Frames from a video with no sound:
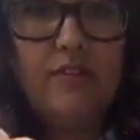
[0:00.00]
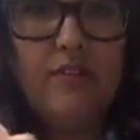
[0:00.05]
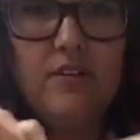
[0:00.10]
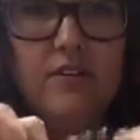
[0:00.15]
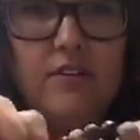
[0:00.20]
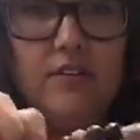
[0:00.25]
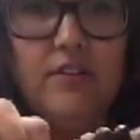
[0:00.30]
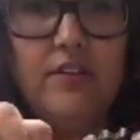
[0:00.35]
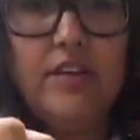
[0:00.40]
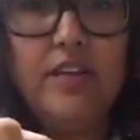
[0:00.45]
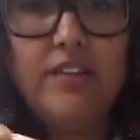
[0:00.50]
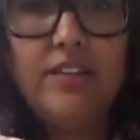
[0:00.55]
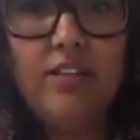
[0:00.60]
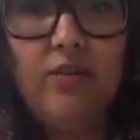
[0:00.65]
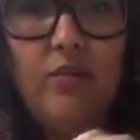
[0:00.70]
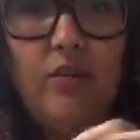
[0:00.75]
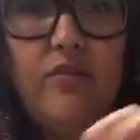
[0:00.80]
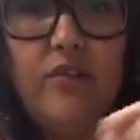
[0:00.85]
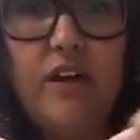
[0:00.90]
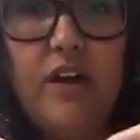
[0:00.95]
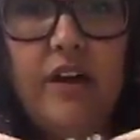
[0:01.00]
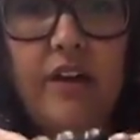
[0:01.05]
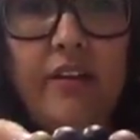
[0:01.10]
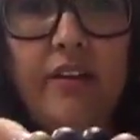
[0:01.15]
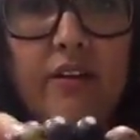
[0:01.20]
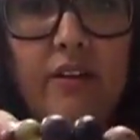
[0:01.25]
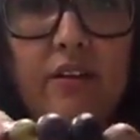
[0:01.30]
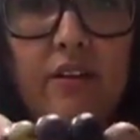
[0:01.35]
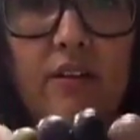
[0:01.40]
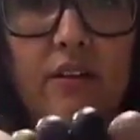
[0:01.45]
So yeah, so we've got
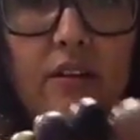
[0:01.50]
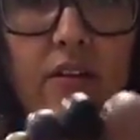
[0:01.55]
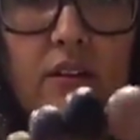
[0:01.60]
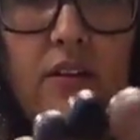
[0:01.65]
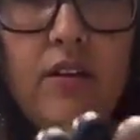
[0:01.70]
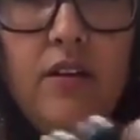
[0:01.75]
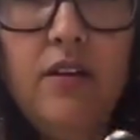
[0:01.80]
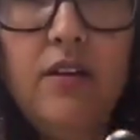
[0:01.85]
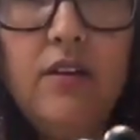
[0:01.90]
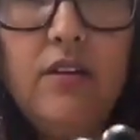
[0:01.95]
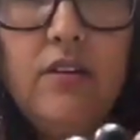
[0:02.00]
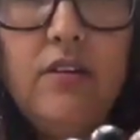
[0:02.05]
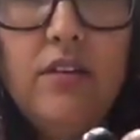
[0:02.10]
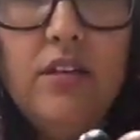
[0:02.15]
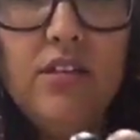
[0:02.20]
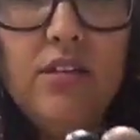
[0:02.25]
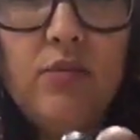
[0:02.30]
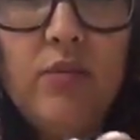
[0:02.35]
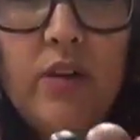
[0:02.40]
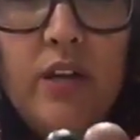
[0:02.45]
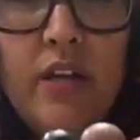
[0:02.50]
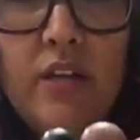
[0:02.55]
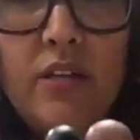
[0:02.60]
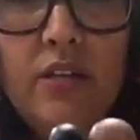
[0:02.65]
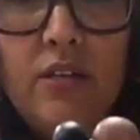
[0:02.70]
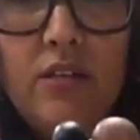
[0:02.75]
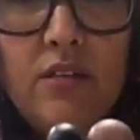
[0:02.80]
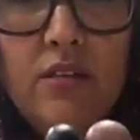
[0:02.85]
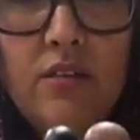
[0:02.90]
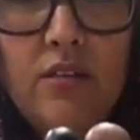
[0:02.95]
this
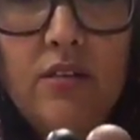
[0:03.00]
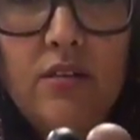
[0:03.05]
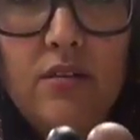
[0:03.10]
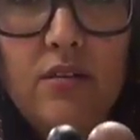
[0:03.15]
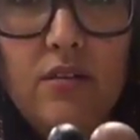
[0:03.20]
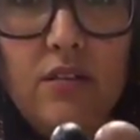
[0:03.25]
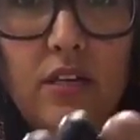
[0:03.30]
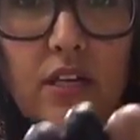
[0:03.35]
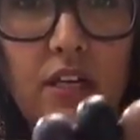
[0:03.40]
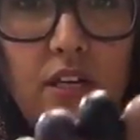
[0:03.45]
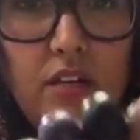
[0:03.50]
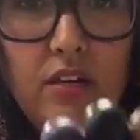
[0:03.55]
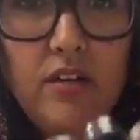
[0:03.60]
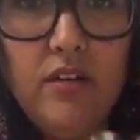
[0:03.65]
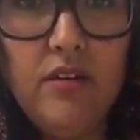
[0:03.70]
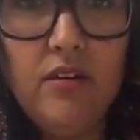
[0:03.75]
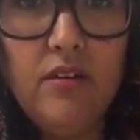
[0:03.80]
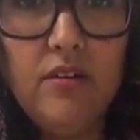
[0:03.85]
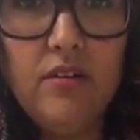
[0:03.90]
one here.